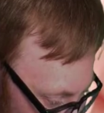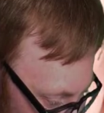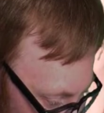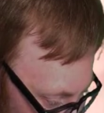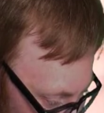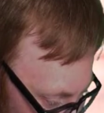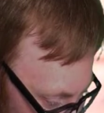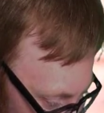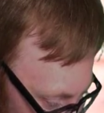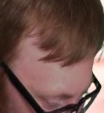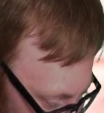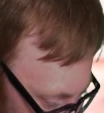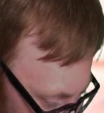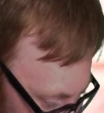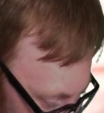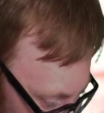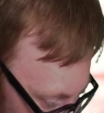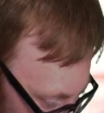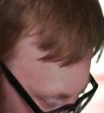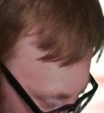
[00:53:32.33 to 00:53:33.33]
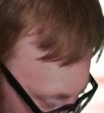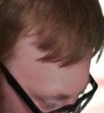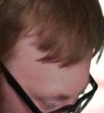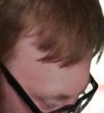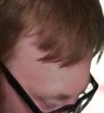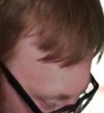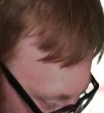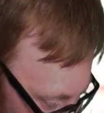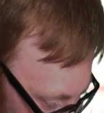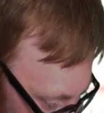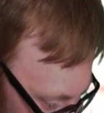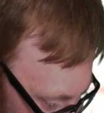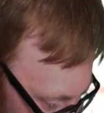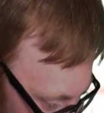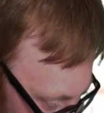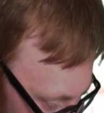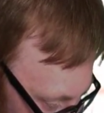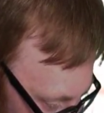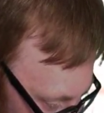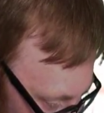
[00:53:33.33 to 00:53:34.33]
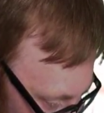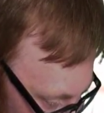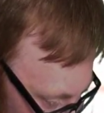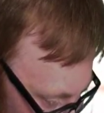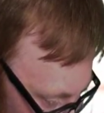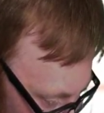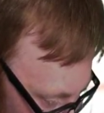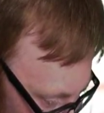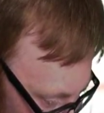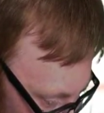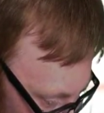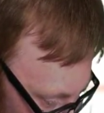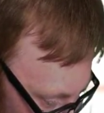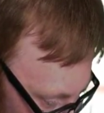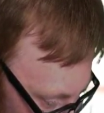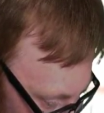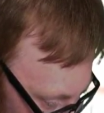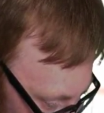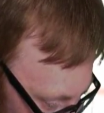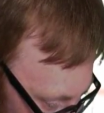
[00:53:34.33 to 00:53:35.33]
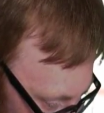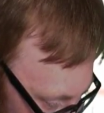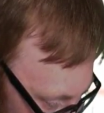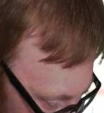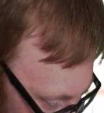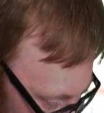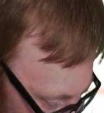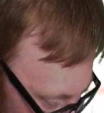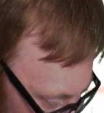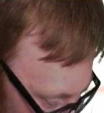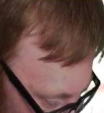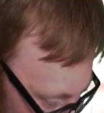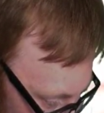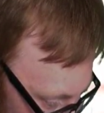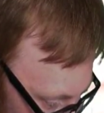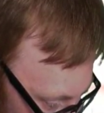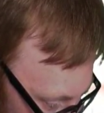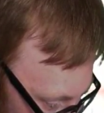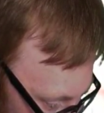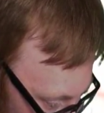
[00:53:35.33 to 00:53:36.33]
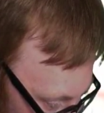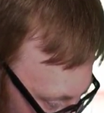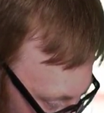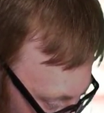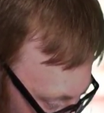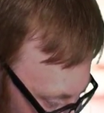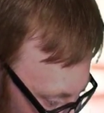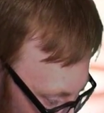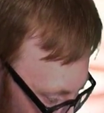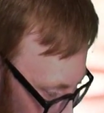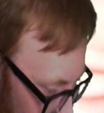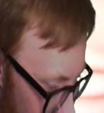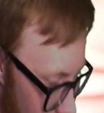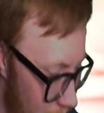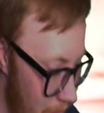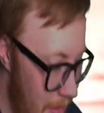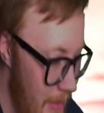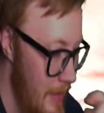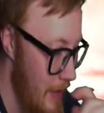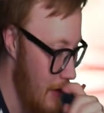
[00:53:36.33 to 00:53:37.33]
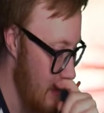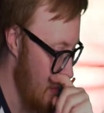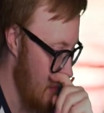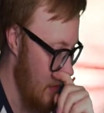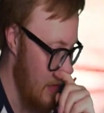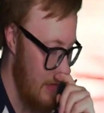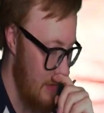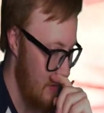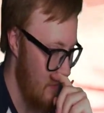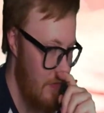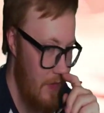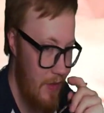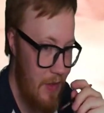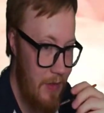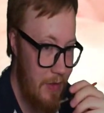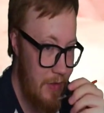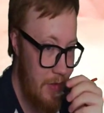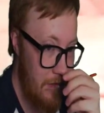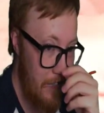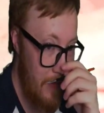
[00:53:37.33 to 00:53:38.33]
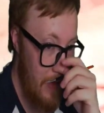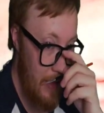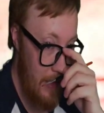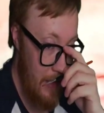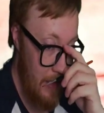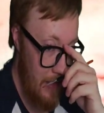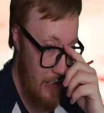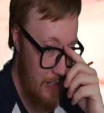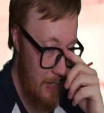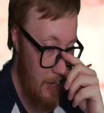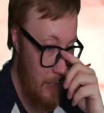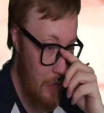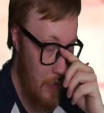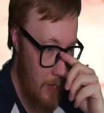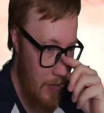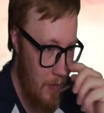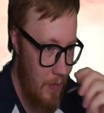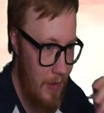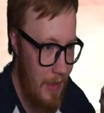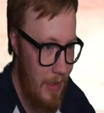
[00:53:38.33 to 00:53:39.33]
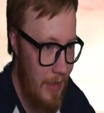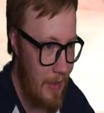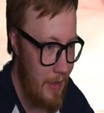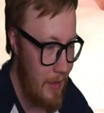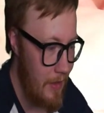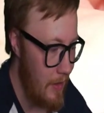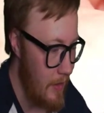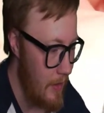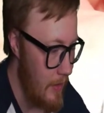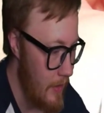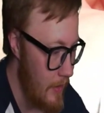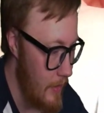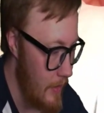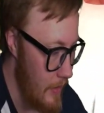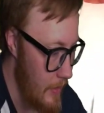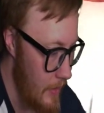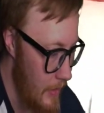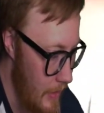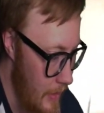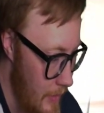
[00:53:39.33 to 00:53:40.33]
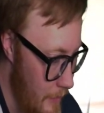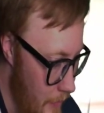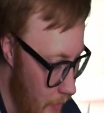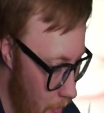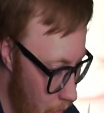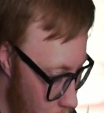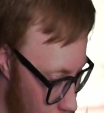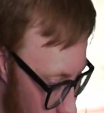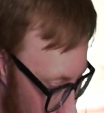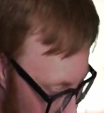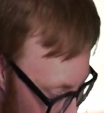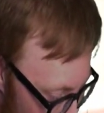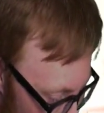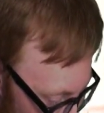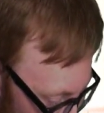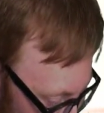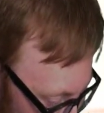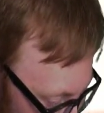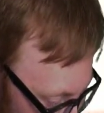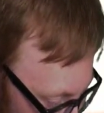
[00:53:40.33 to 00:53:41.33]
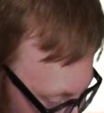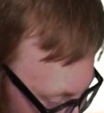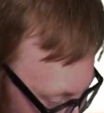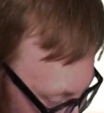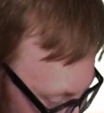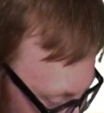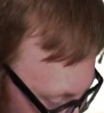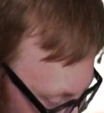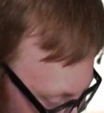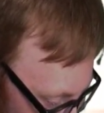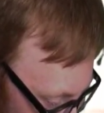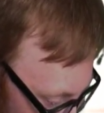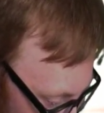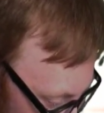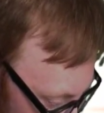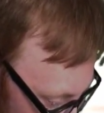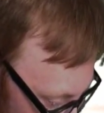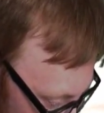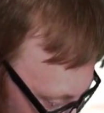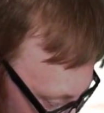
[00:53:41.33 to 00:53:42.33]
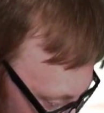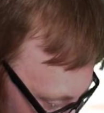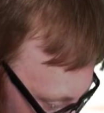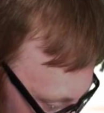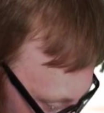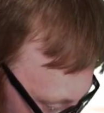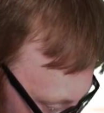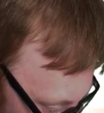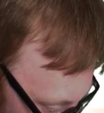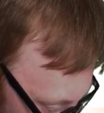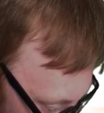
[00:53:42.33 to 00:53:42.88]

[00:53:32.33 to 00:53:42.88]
or retell what he was telling, but I really like his philosophy and how he approach paint and how he